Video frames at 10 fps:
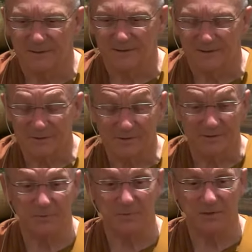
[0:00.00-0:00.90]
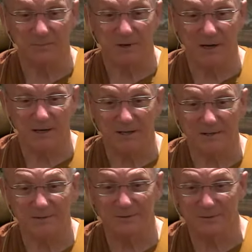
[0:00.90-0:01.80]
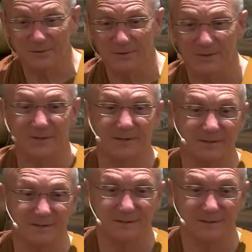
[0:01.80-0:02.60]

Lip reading: It's just that we buy into the